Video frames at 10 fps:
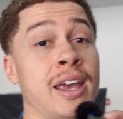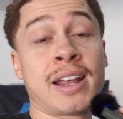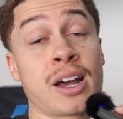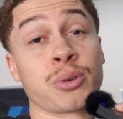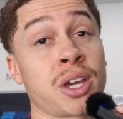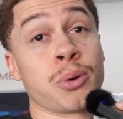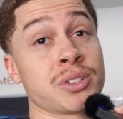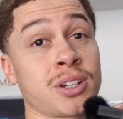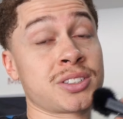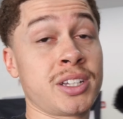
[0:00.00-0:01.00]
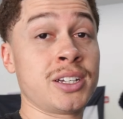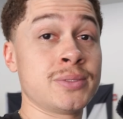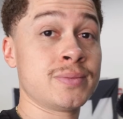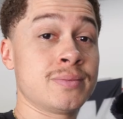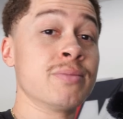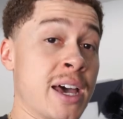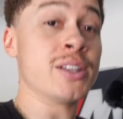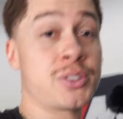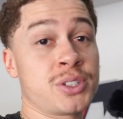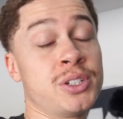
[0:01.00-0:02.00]
And I don't care what y'all say, that
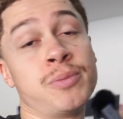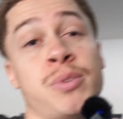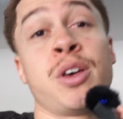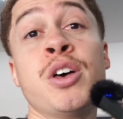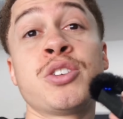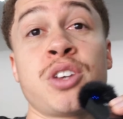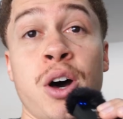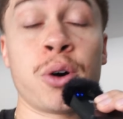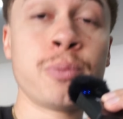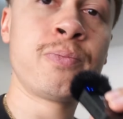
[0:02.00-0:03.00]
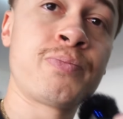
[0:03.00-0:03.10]
looks good. So